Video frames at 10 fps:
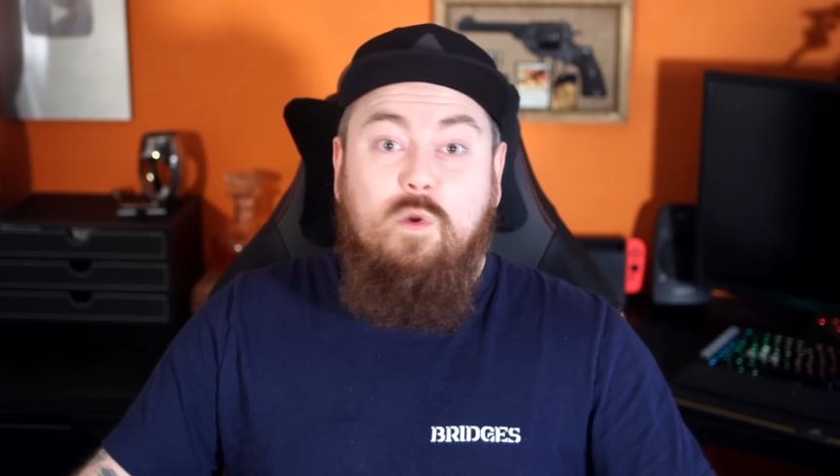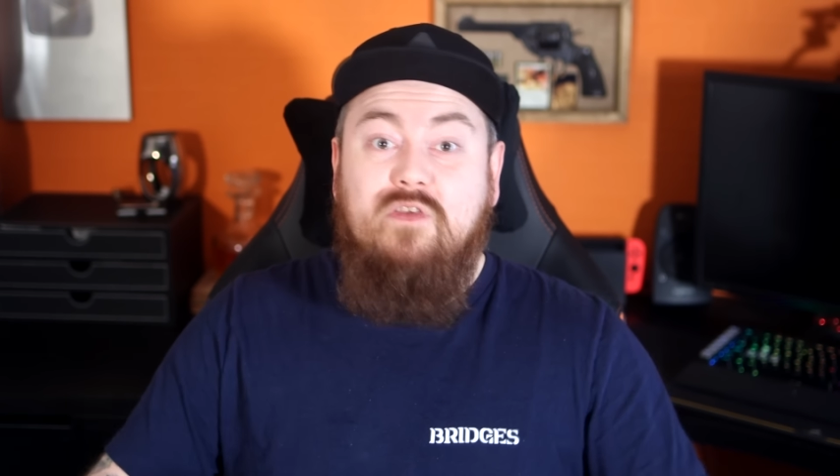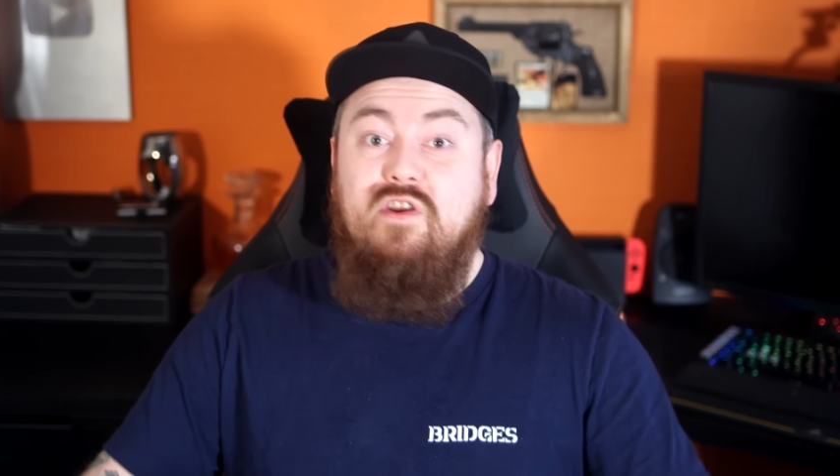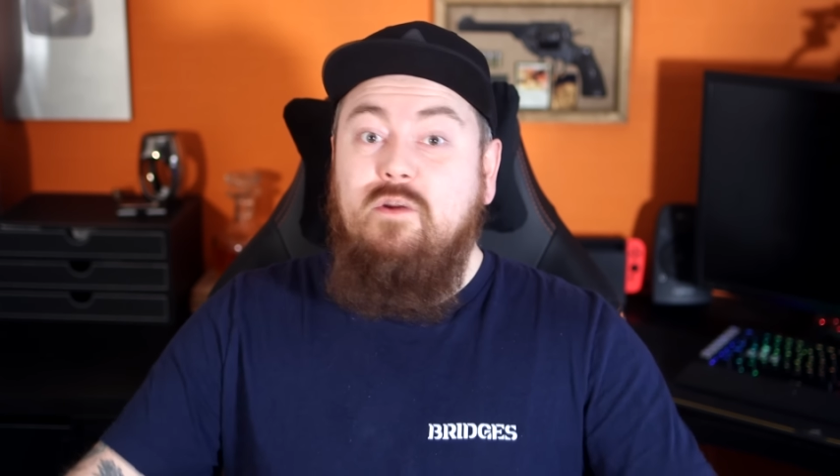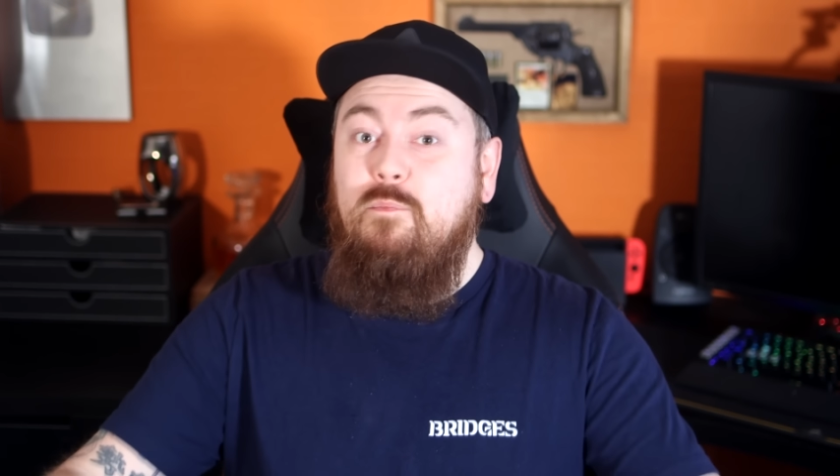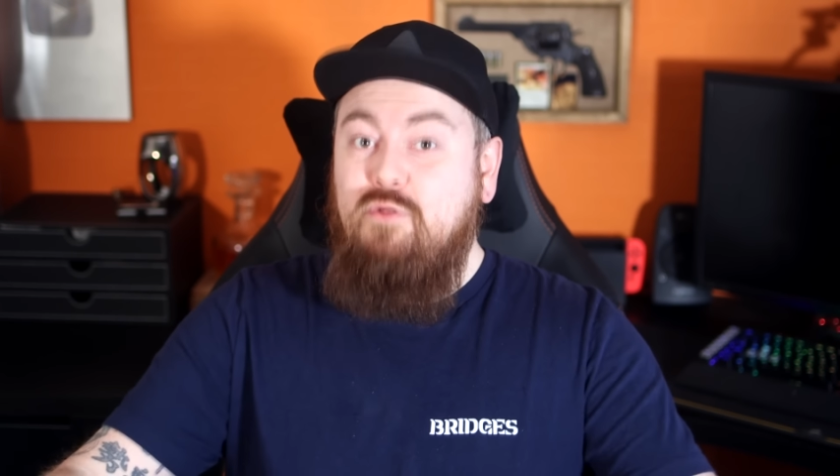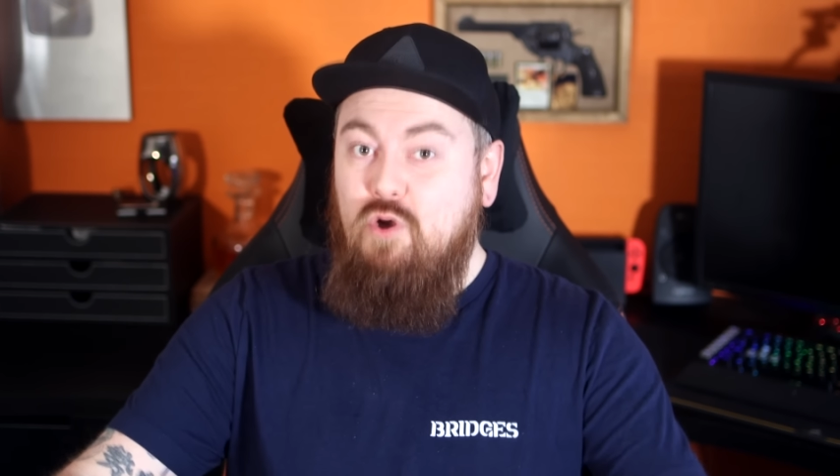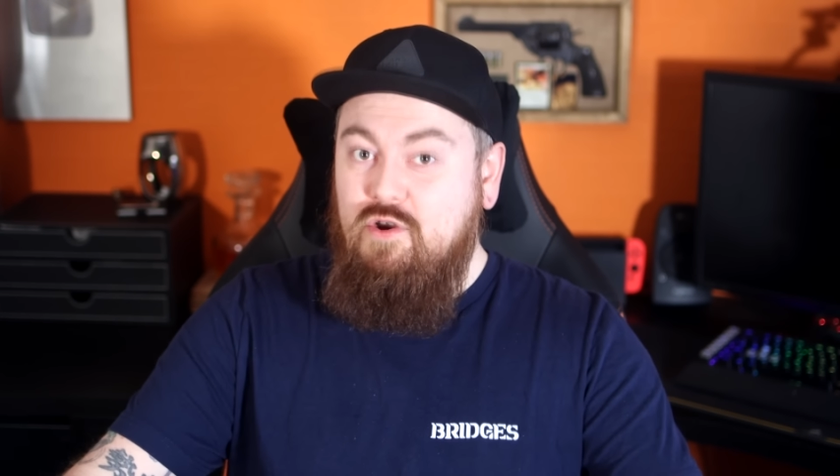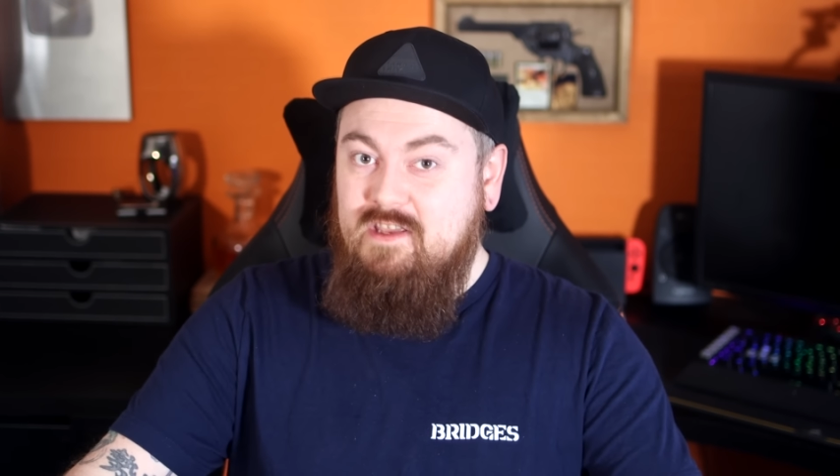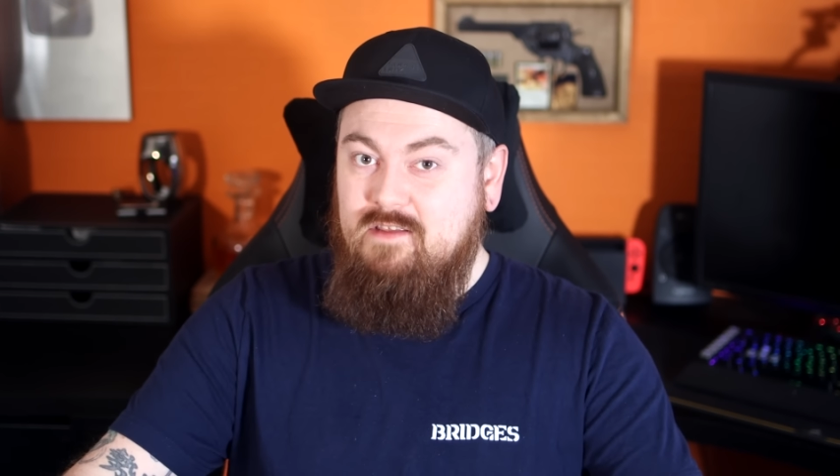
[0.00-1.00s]
with an
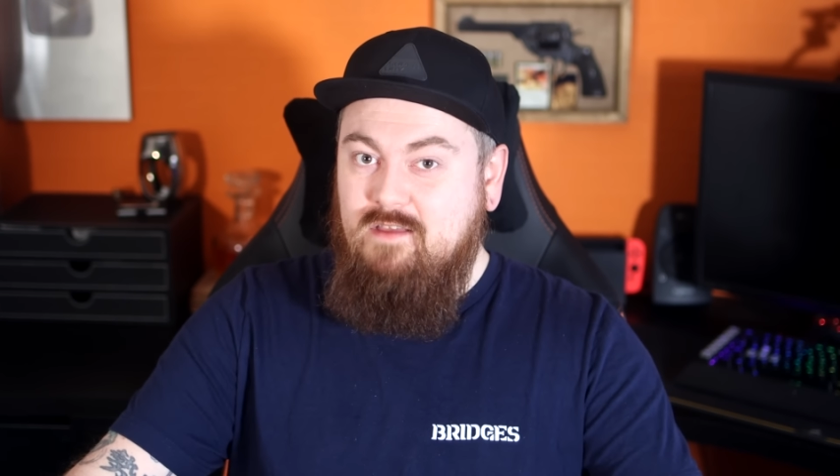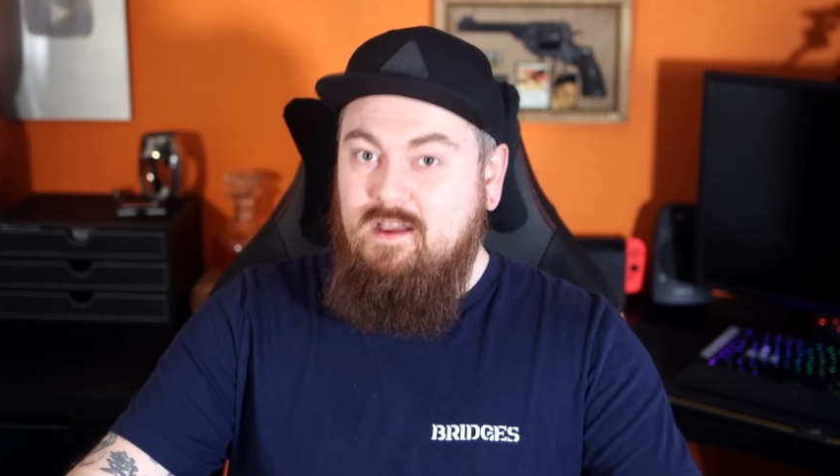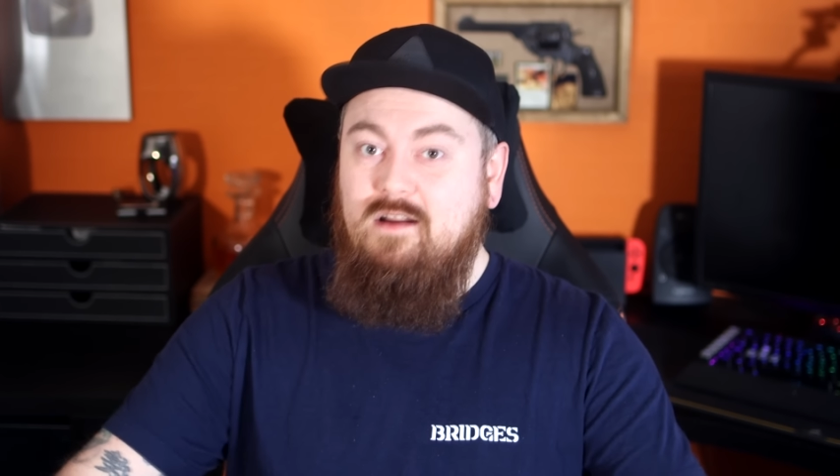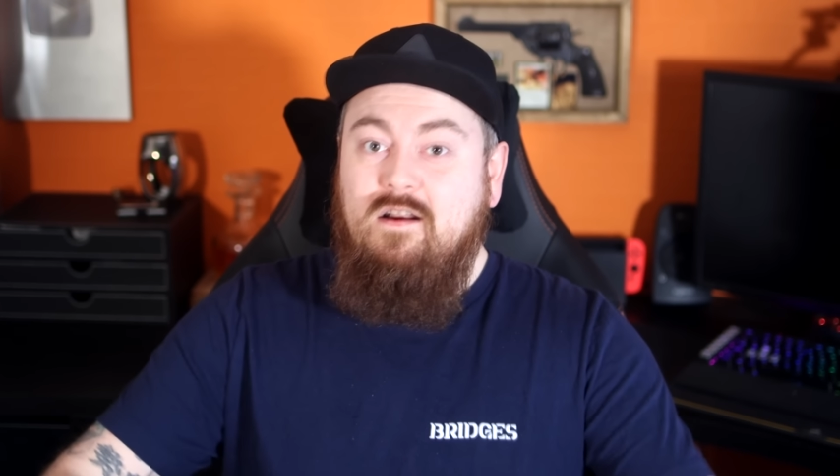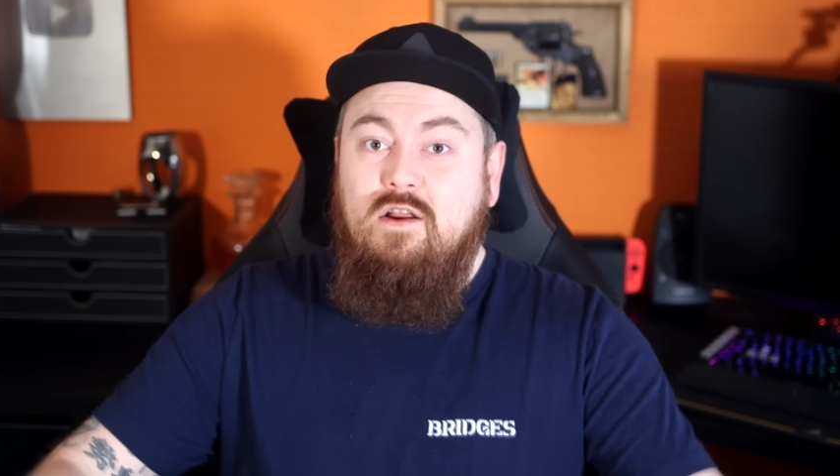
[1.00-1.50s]
employee there